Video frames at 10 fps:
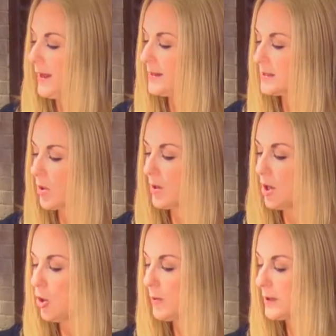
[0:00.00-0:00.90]
And so a
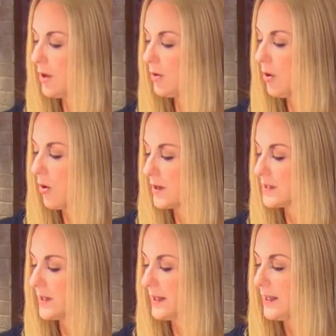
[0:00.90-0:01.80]
Colby Longhorn
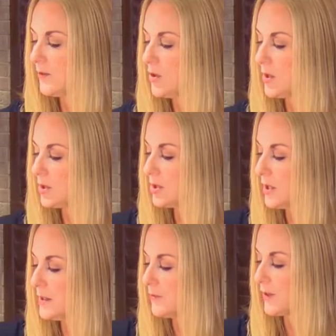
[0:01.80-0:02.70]
is gonna give you a
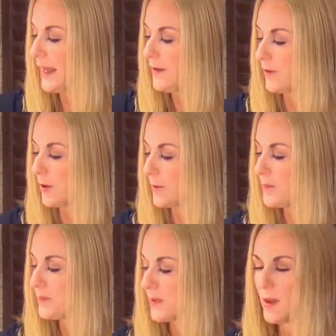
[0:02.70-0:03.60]
good flavor
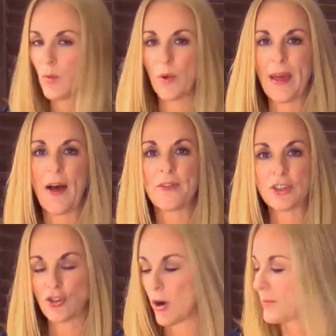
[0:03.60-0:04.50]
without
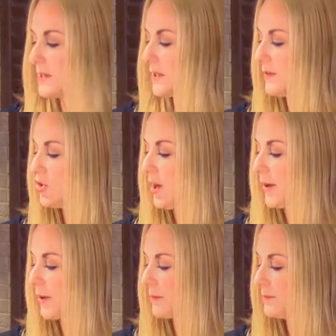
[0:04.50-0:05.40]
the sharpness of a
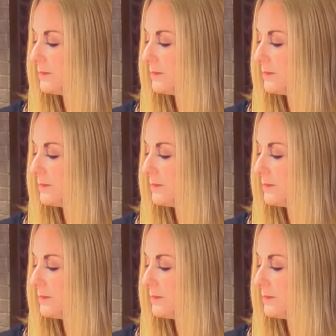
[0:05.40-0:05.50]
cheddar.